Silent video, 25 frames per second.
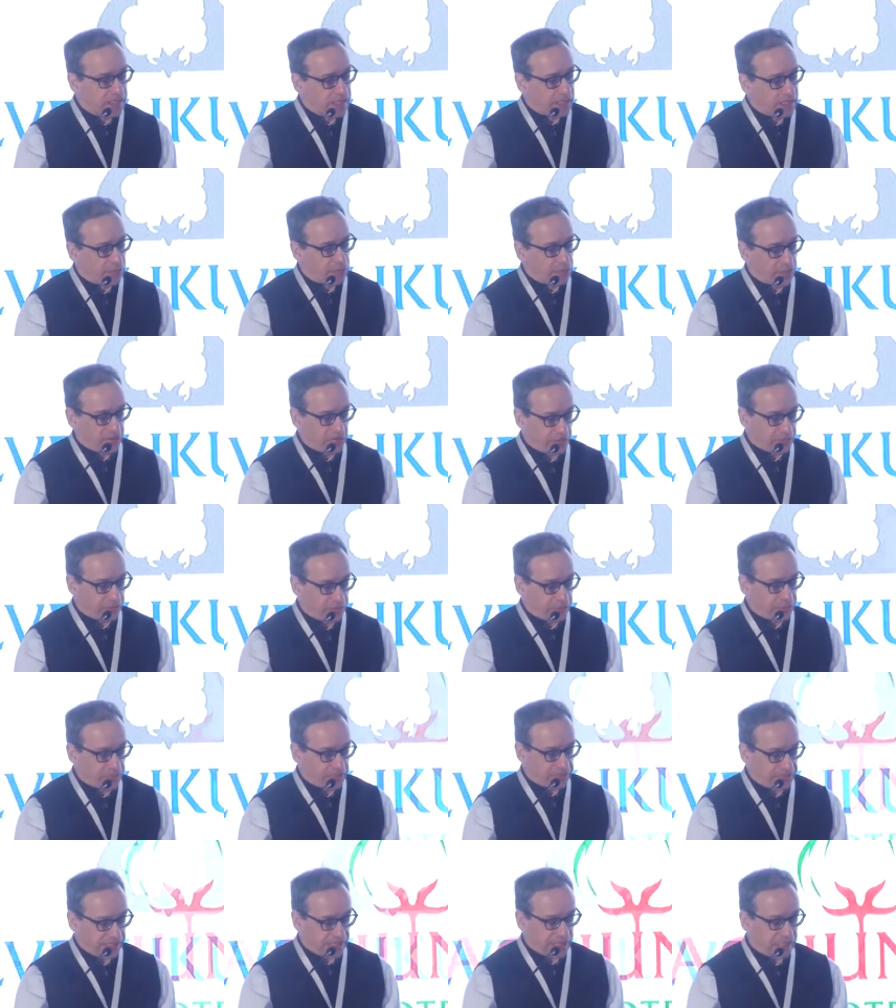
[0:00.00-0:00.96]
um,
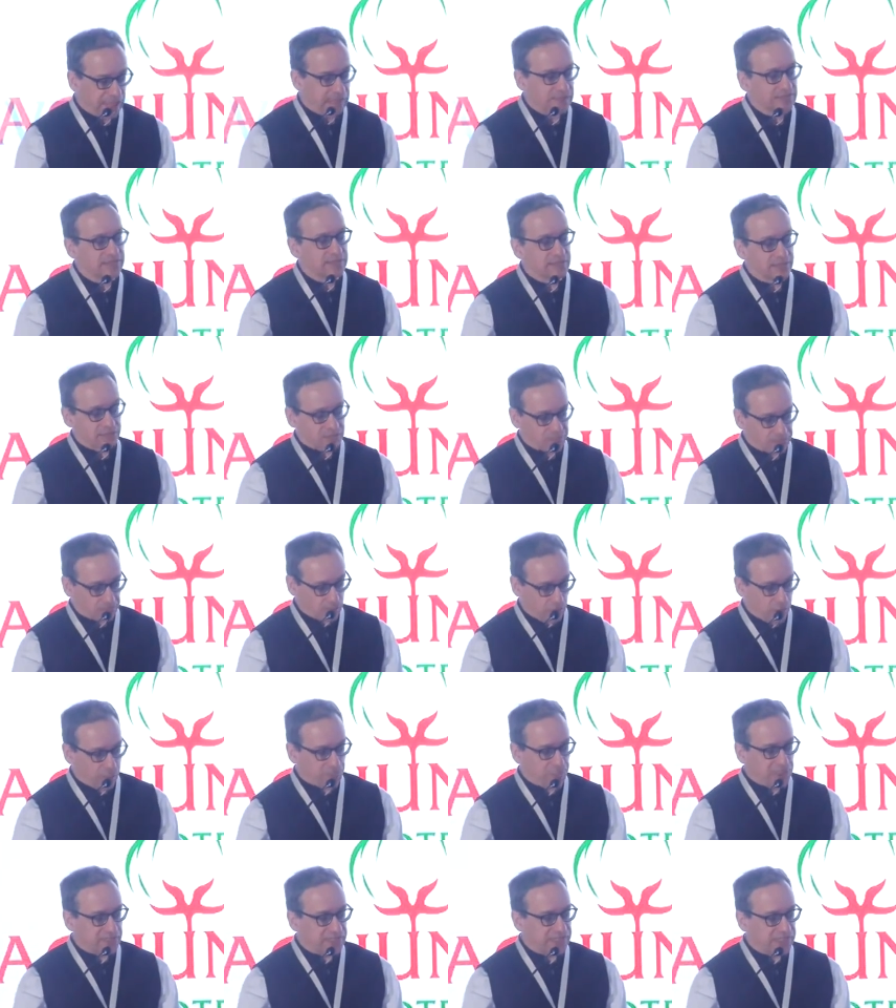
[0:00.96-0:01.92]
everybody else,
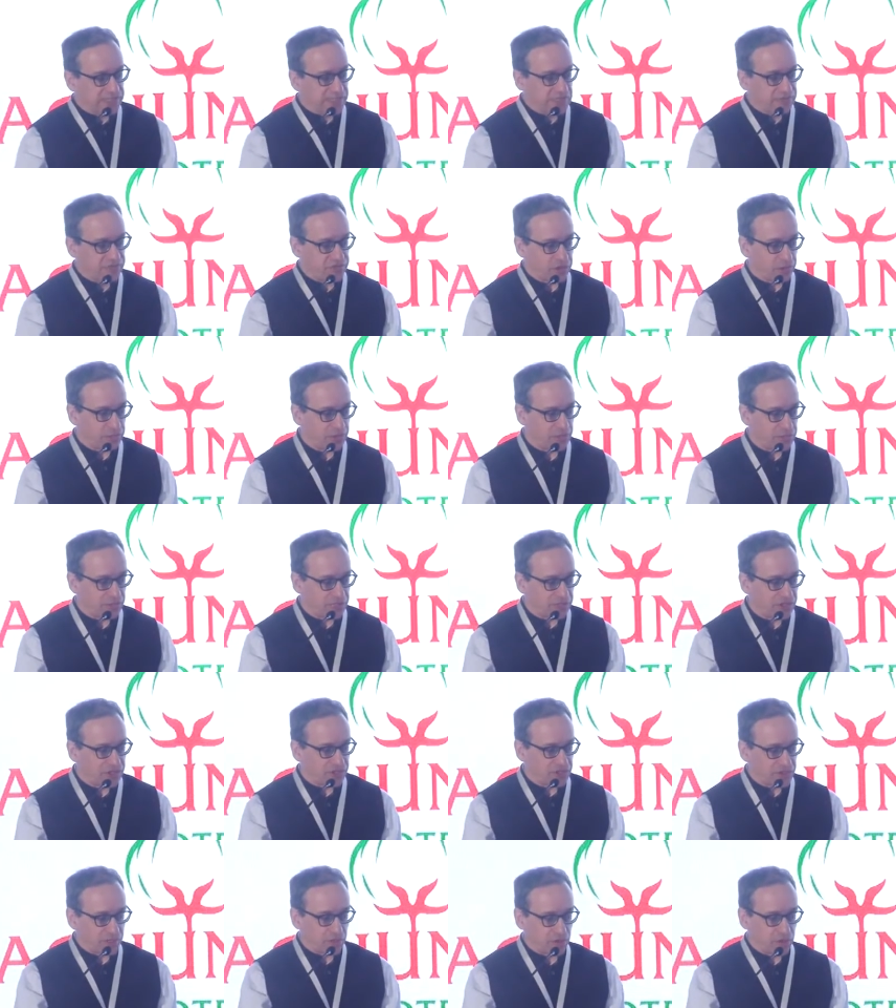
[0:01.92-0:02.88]
obviously from a
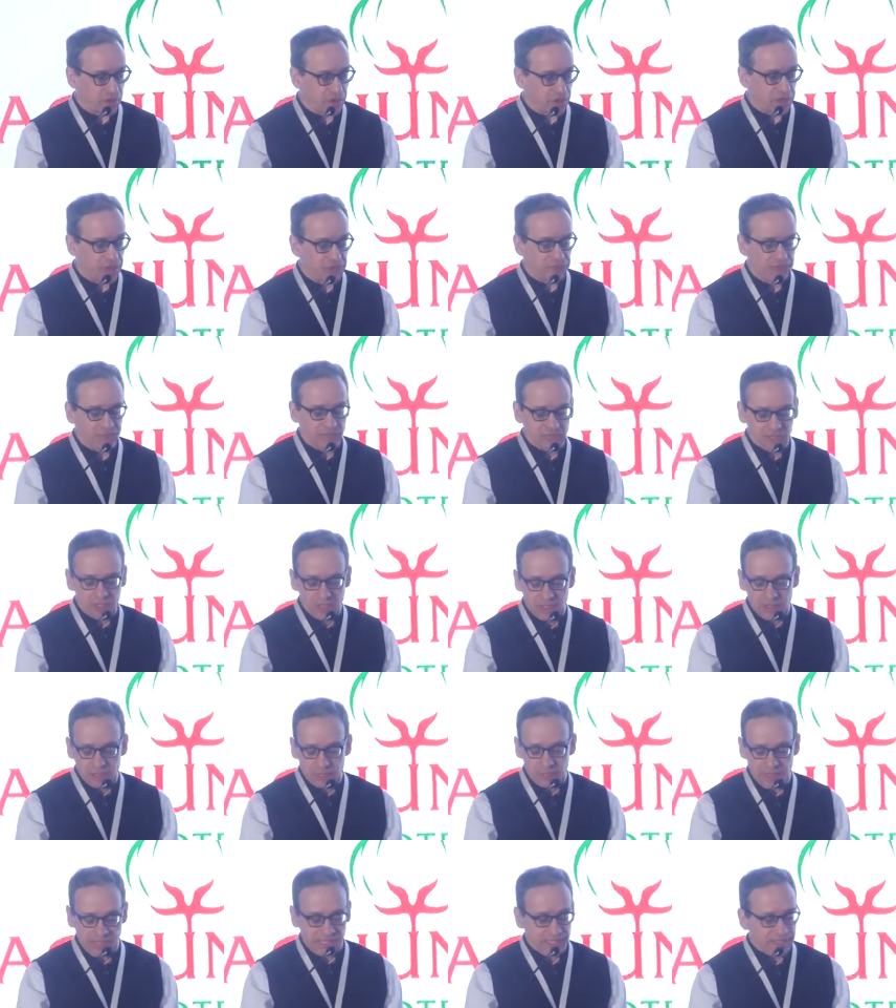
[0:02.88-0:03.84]
much lower
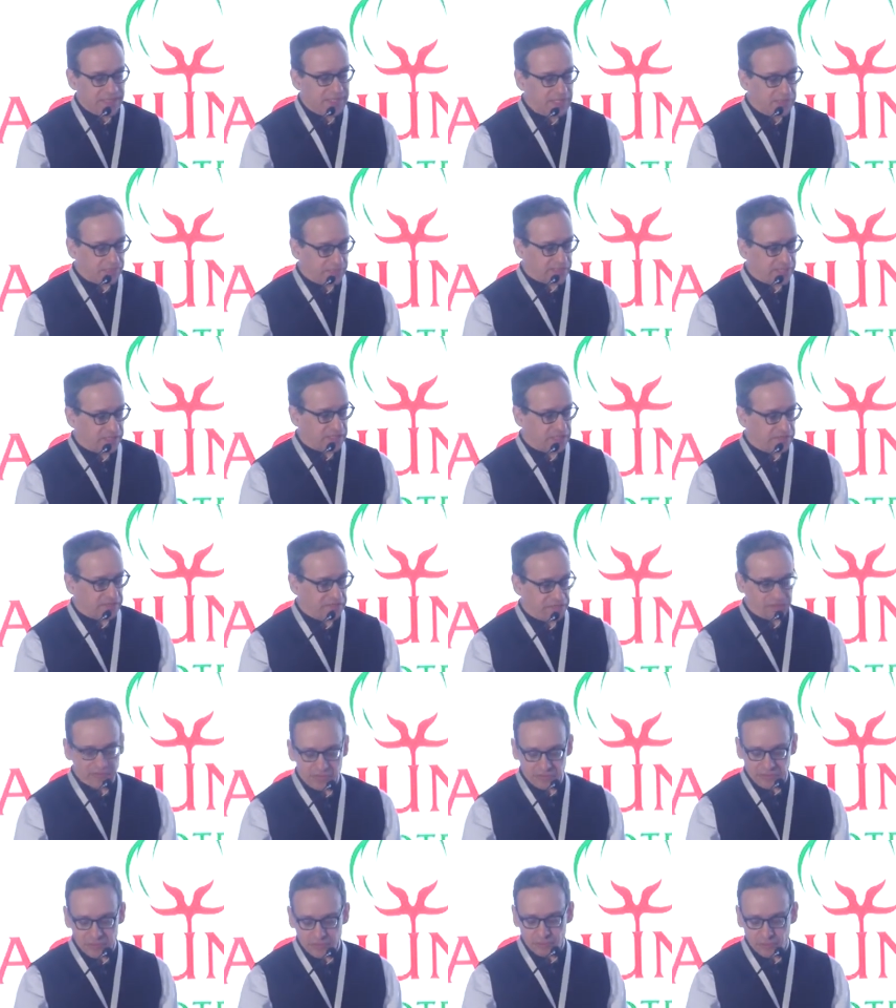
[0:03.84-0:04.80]
base, but
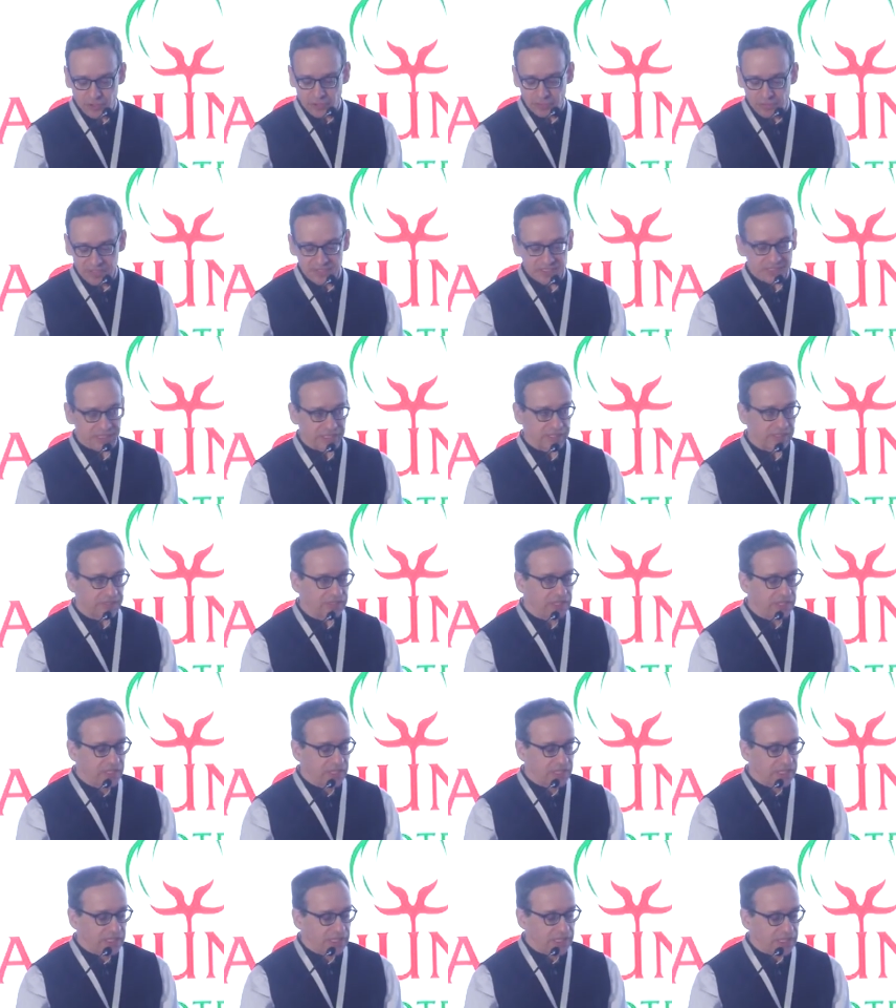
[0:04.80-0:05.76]
very promising
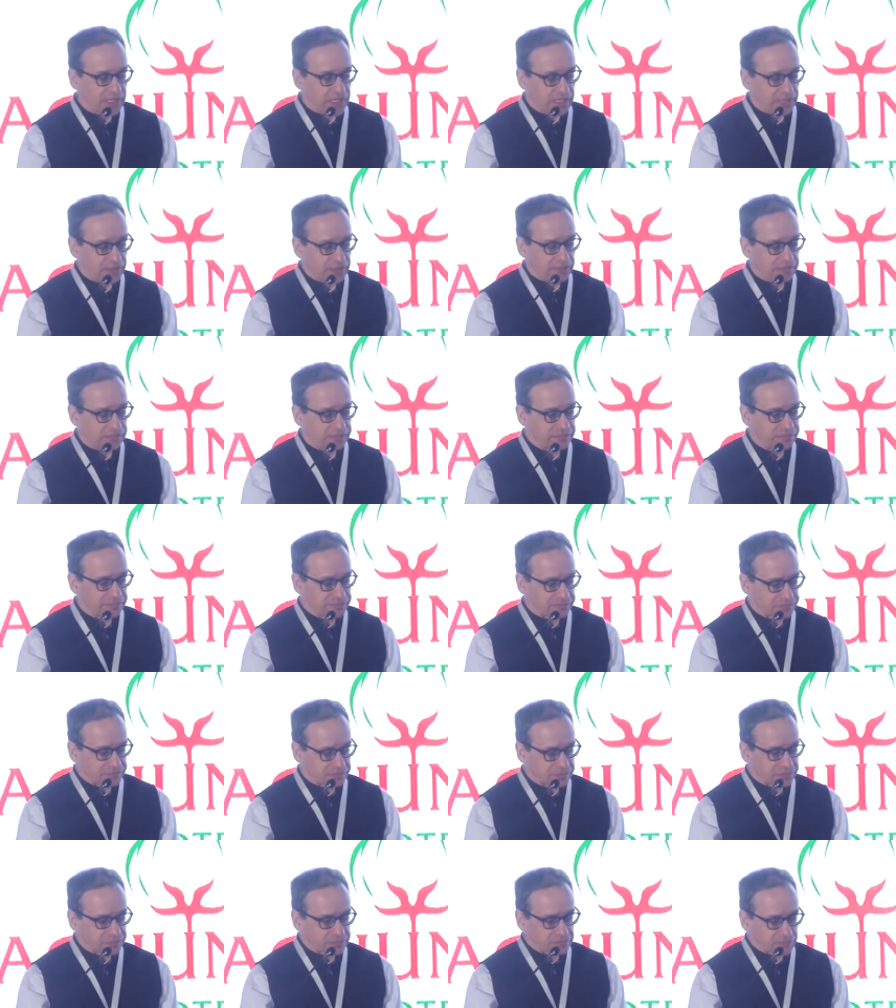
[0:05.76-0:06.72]
um,
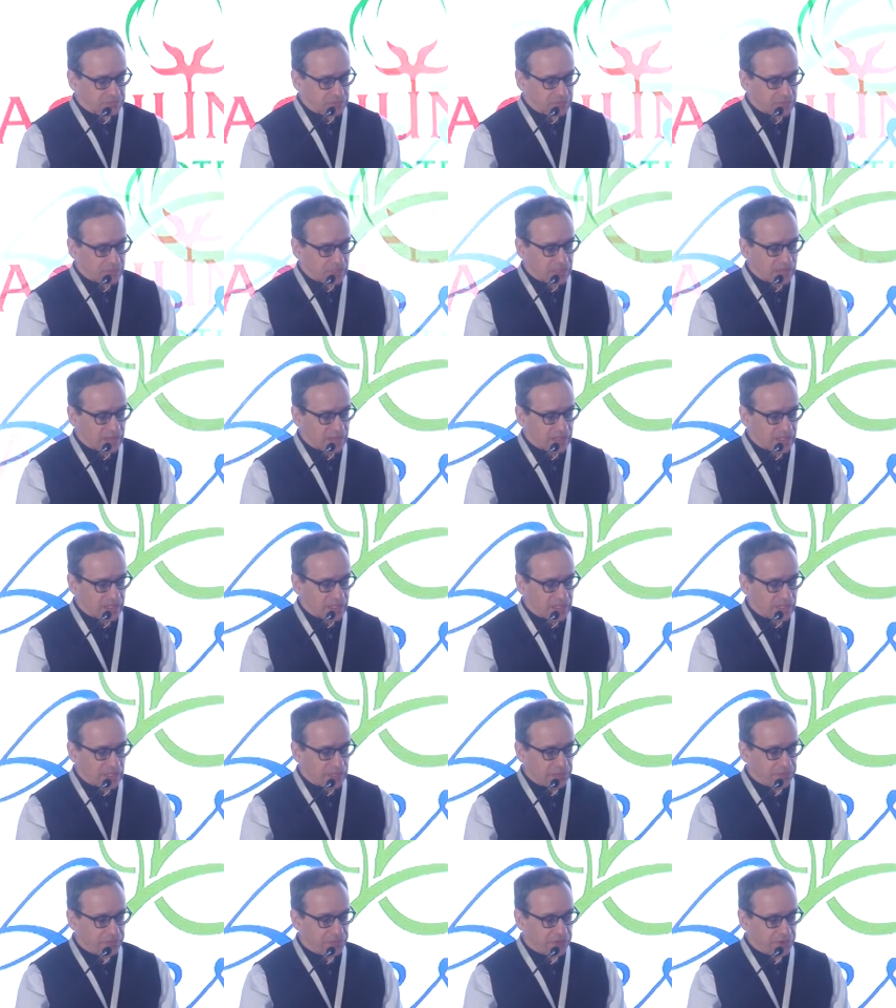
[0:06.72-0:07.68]

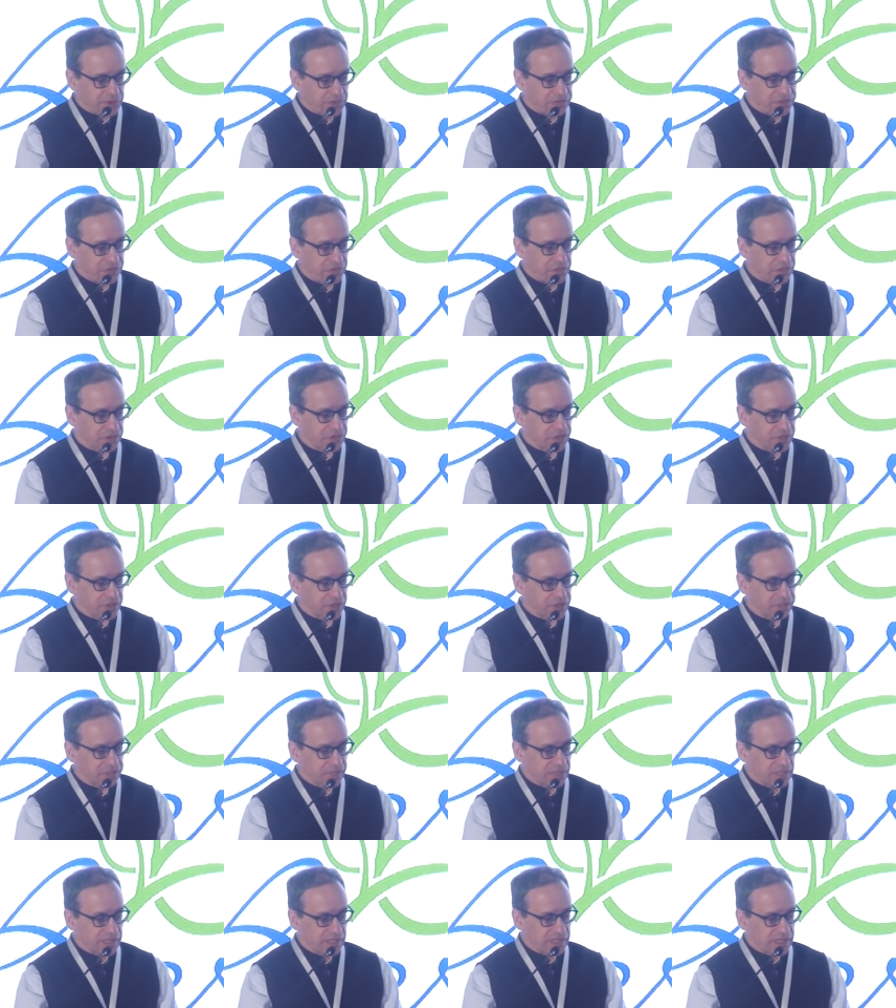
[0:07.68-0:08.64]
um for the future
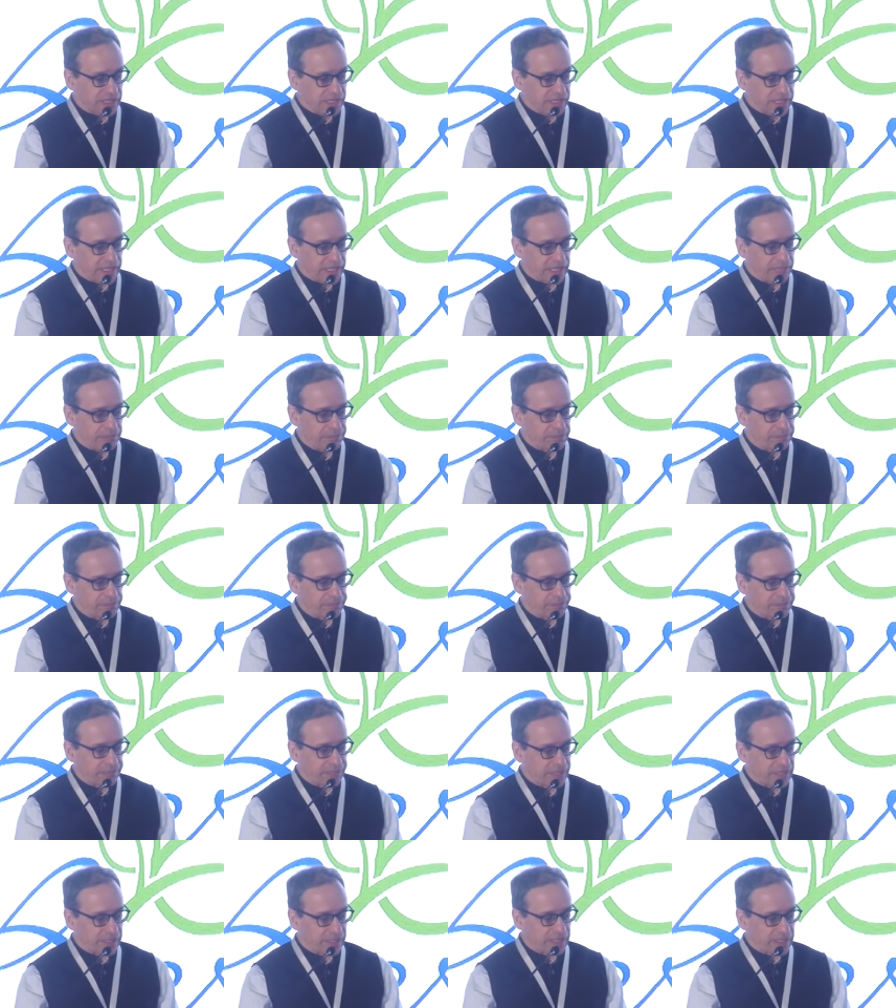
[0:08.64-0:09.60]

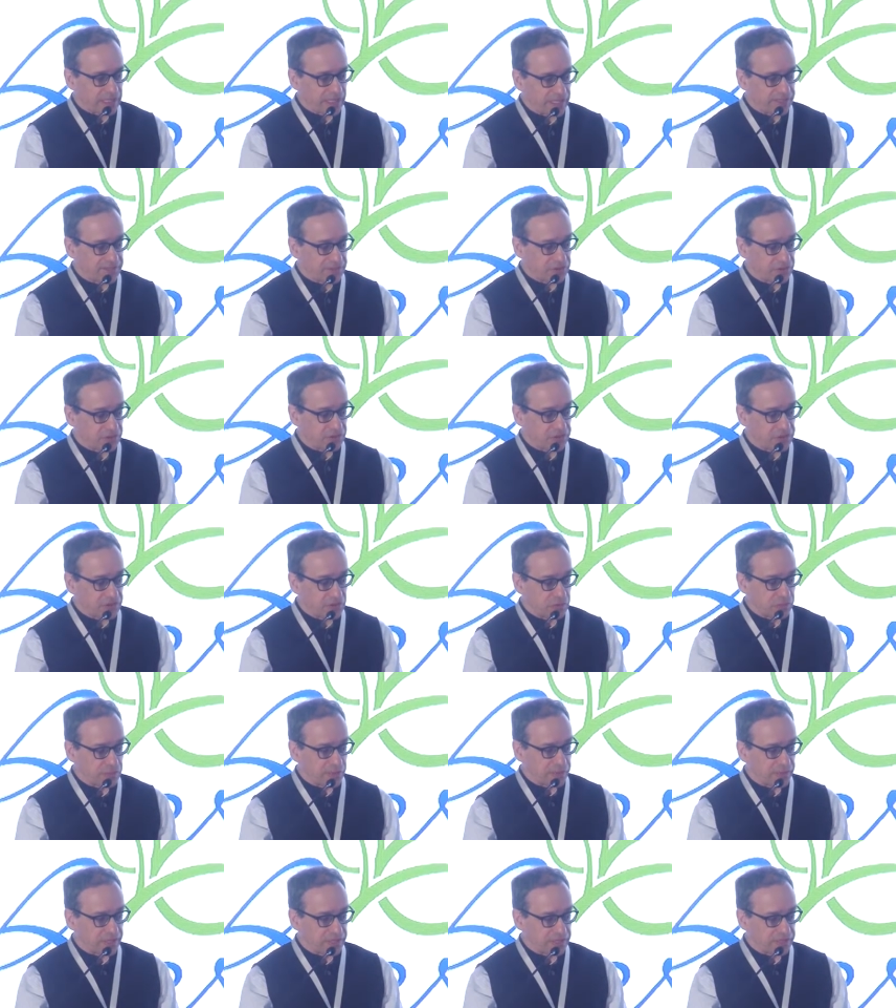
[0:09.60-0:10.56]
um, as a
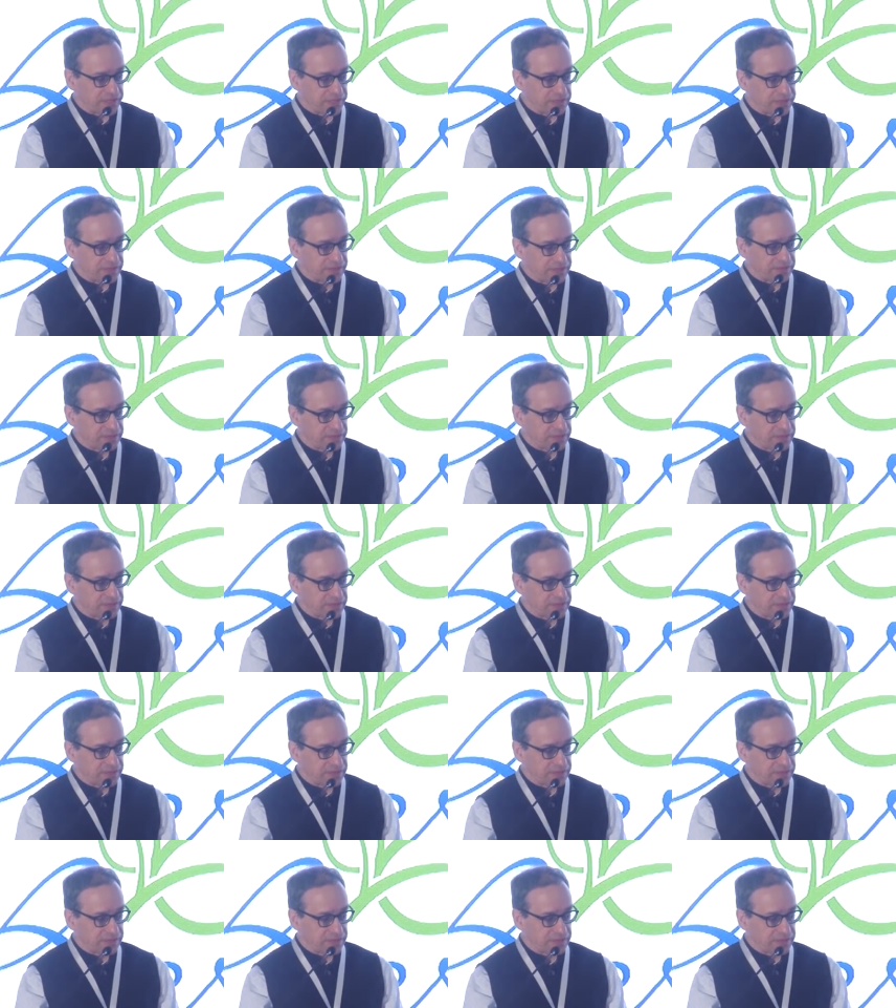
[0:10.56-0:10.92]
consumer market